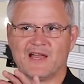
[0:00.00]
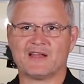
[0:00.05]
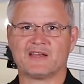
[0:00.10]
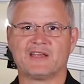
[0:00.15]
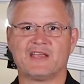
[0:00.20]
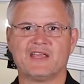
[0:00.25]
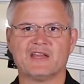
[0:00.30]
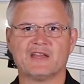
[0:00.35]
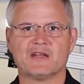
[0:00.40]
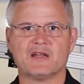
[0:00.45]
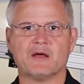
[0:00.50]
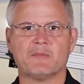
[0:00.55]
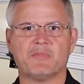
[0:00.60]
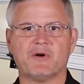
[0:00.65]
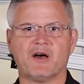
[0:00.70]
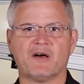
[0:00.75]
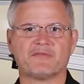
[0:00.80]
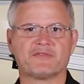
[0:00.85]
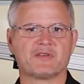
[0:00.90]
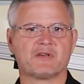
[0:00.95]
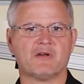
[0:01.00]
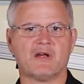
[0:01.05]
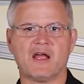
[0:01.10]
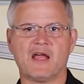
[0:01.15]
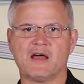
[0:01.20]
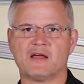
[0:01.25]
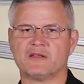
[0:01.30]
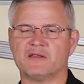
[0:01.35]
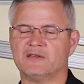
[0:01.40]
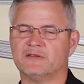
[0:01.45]
get it up off the
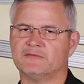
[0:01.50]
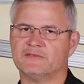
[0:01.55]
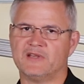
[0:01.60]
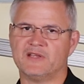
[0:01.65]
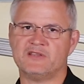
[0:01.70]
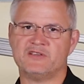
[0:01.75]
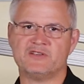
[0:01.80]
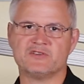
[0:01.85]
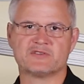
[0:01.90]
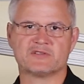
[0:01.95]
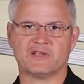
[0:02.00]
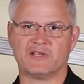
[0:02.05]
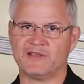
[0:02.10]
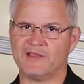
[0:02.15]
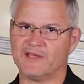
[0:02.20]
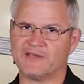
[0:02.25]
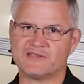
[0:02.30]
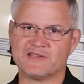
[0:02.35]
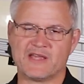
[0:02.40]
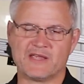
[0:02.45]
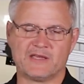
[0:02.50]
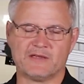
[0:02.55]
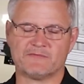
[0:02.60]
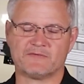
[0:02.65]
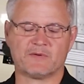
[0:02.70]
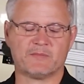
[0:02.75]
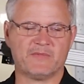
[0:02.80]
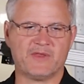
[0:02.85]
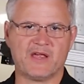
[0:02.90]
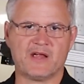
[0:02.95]
ground, and usually they take it
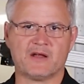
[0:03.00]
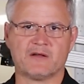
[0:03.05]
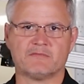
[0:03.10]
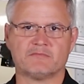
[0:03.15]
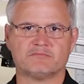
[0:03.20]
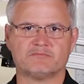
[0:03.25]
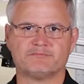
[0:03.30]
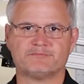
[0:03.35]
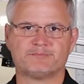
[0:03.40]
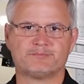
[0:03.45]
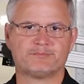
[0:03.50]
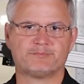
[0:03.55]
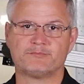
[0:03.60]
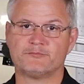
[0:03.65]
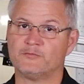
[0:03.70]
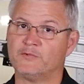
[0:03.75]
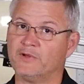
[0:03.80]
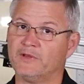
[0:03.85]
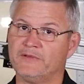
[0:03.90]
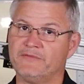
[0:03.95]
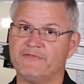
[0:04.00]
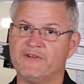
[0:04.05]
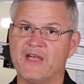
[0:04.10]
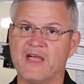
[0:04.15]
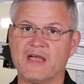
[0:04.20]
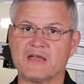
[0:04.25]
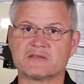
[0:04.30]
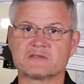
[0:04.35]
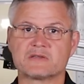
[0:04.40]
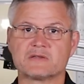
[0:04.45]
from there really
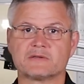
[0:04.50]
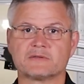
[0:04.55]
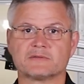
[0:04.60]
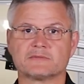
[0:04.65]
fast.